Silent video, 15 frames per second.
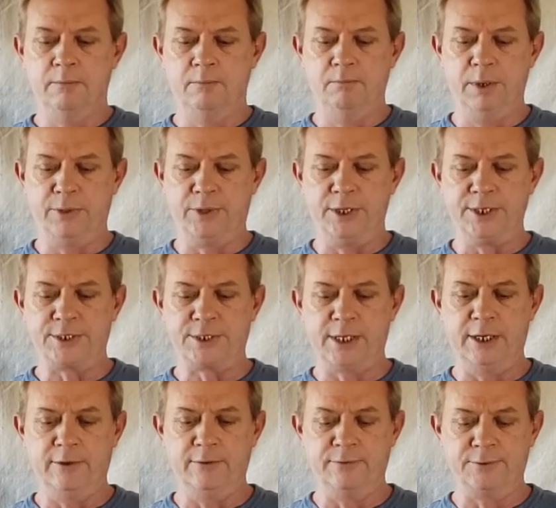but this
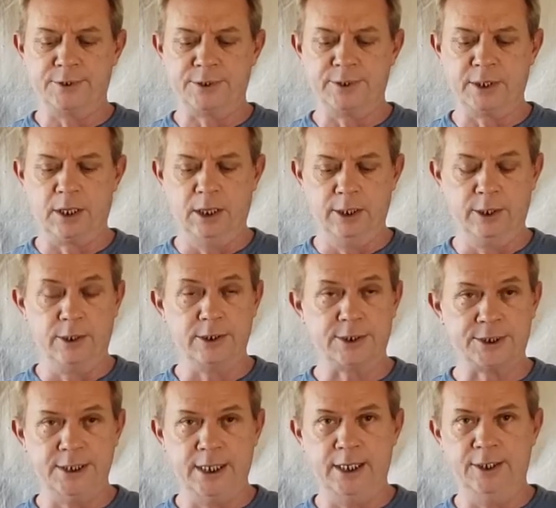gives the clearance
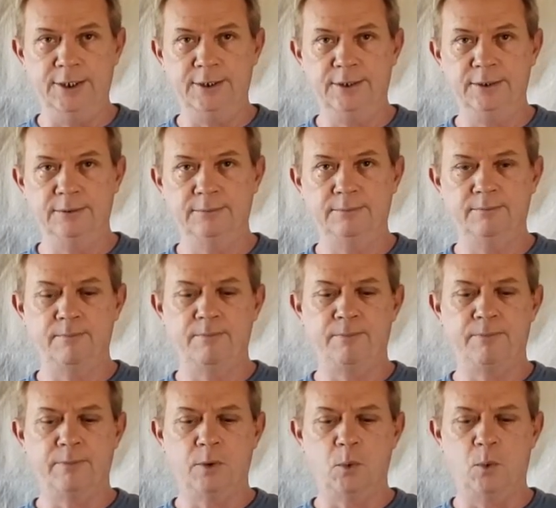needed
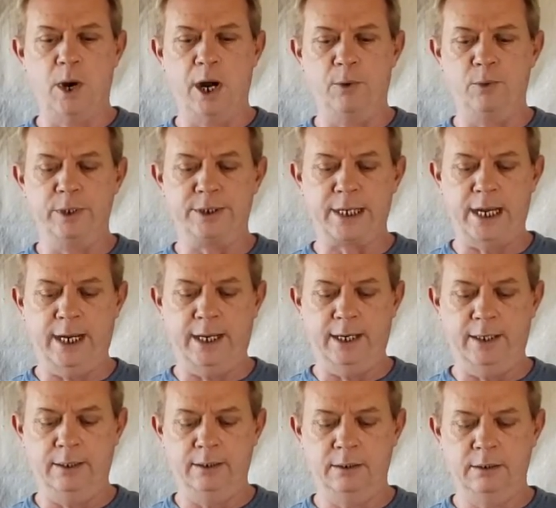while
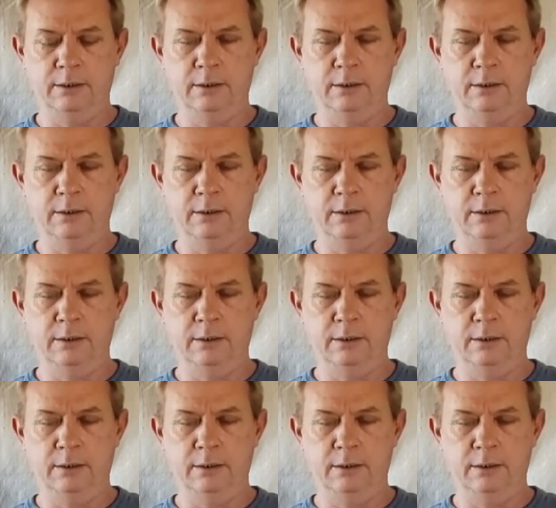retaining